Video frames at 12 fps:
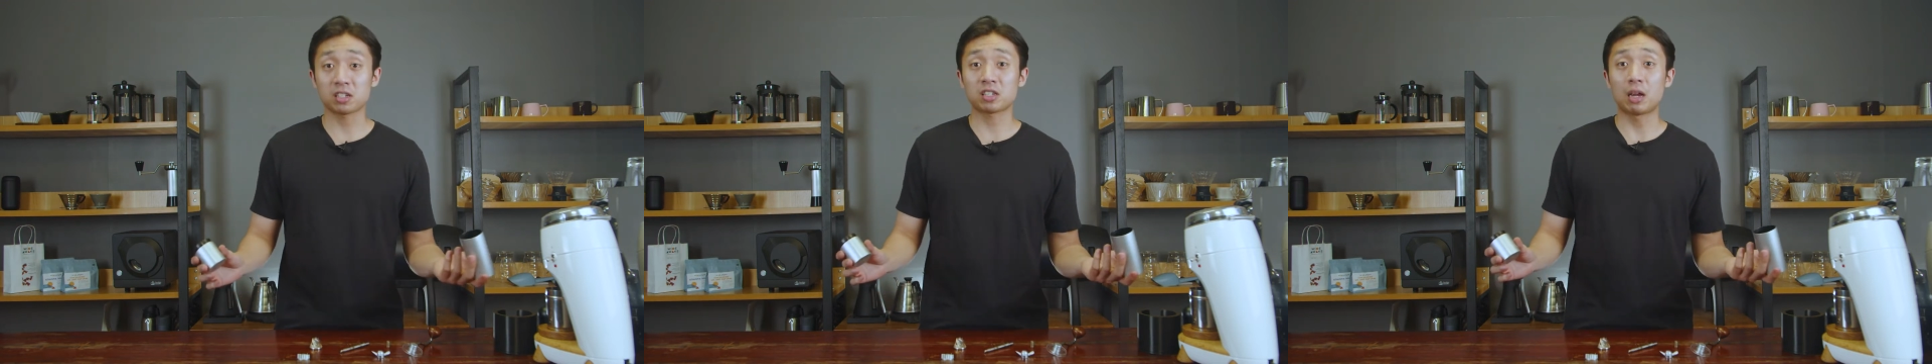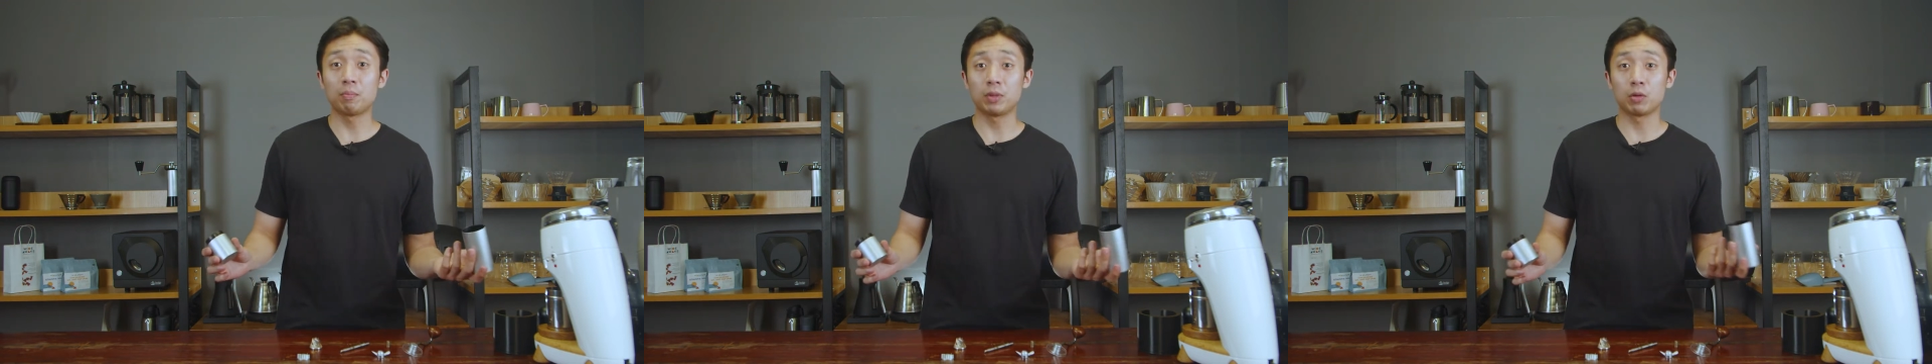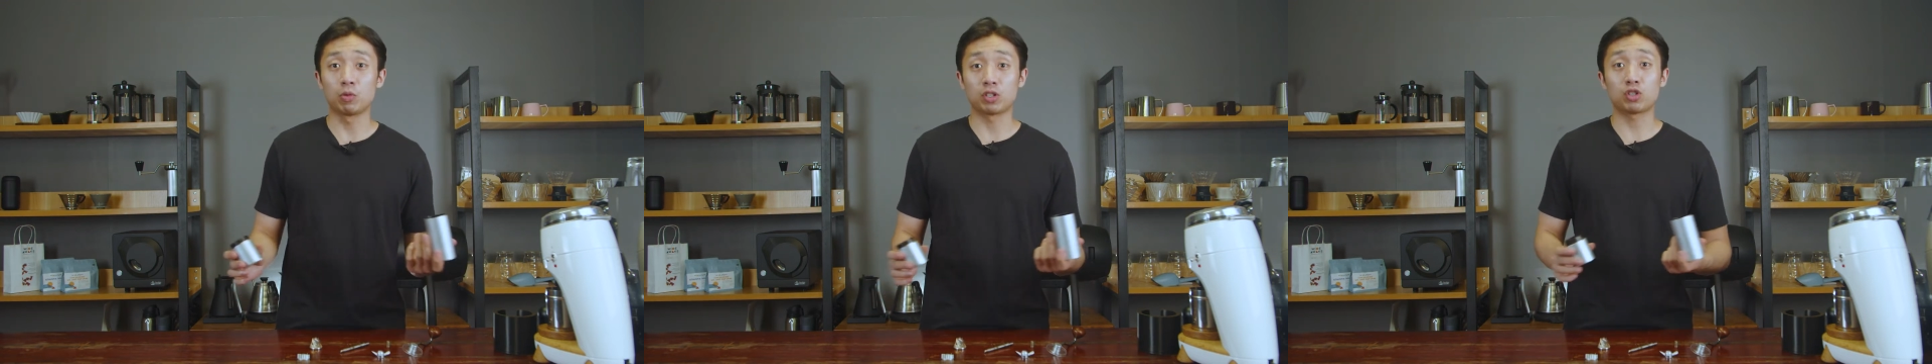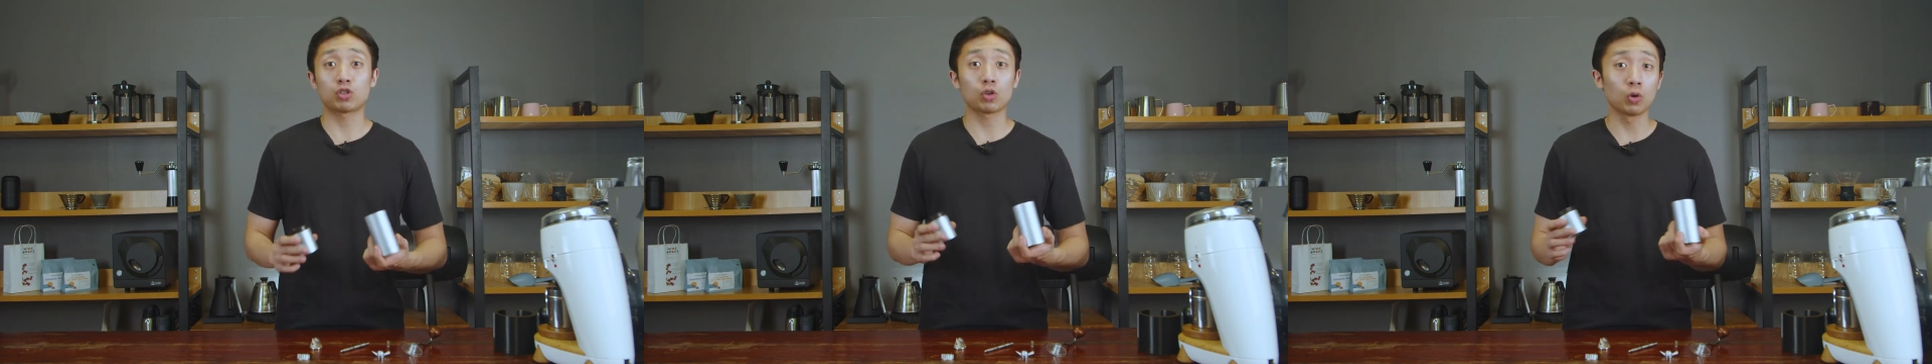assembly was
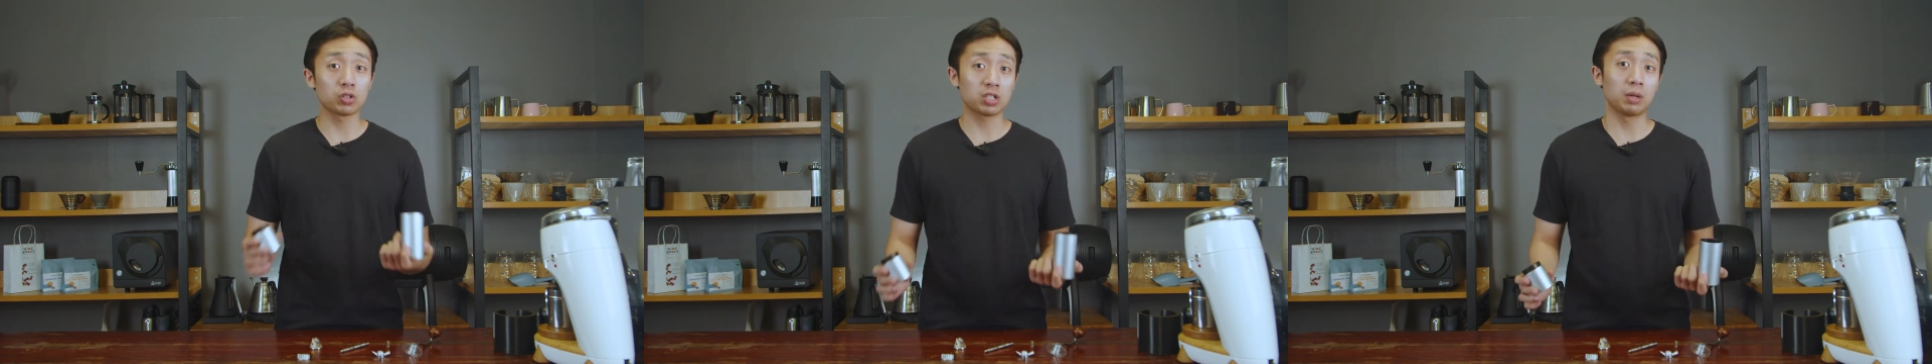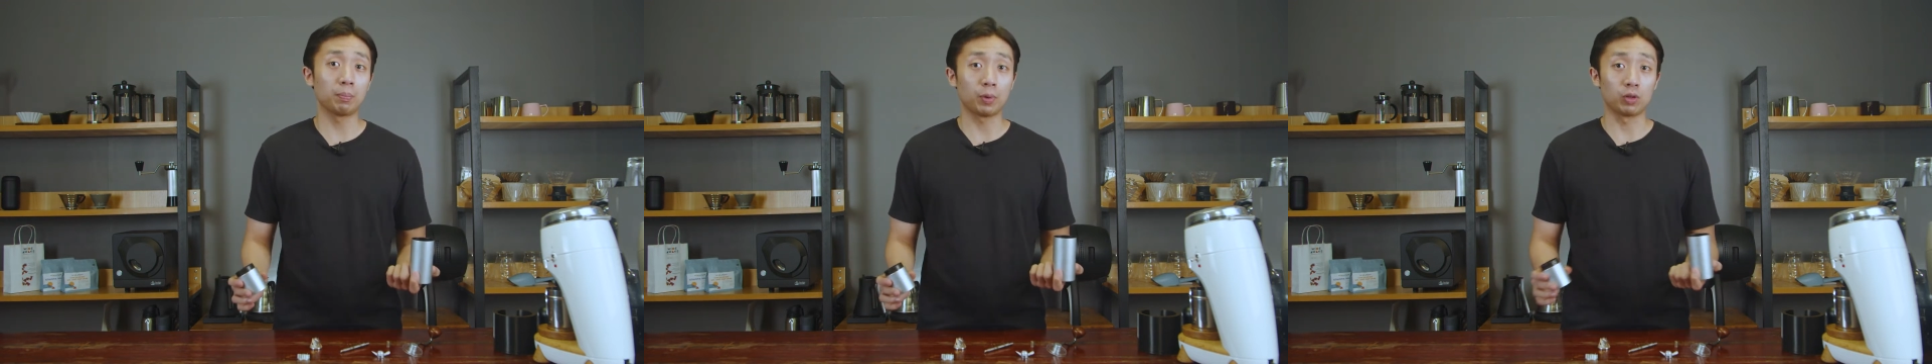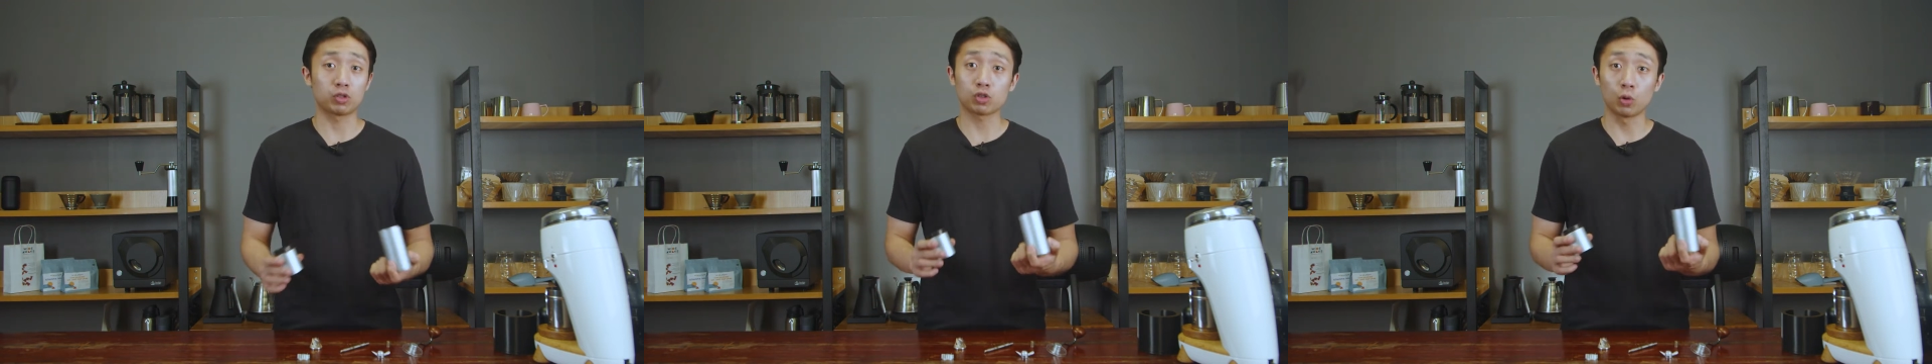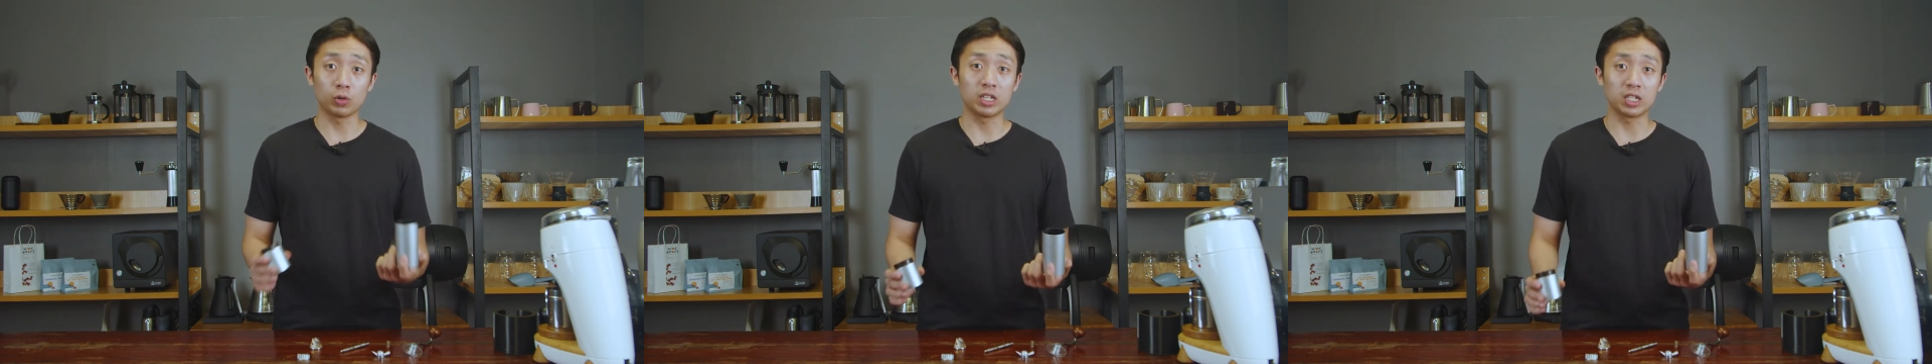so simple,
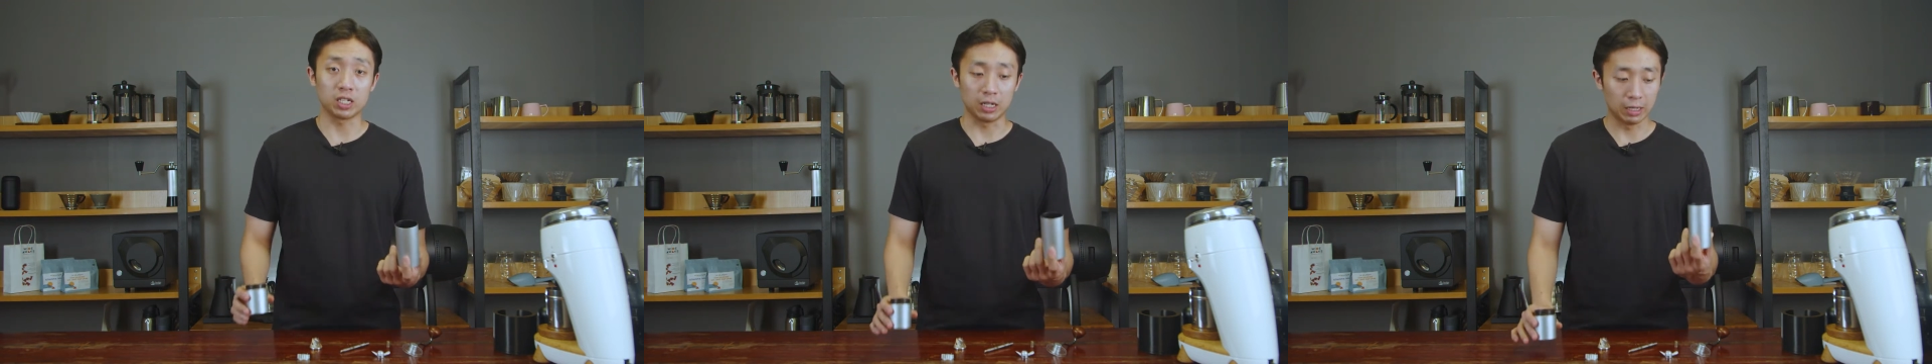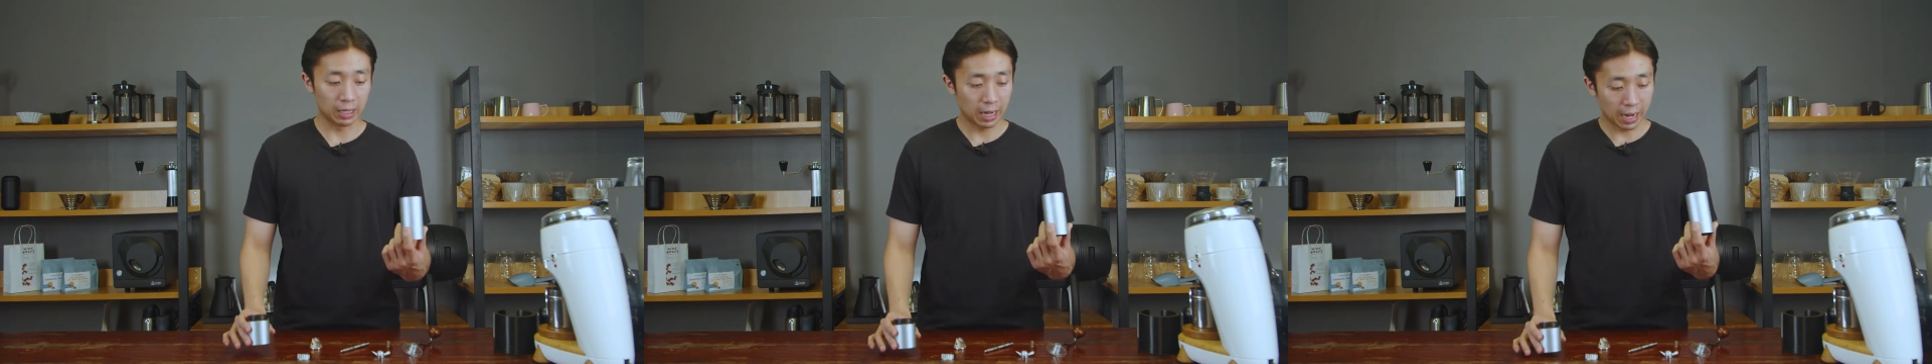so easy.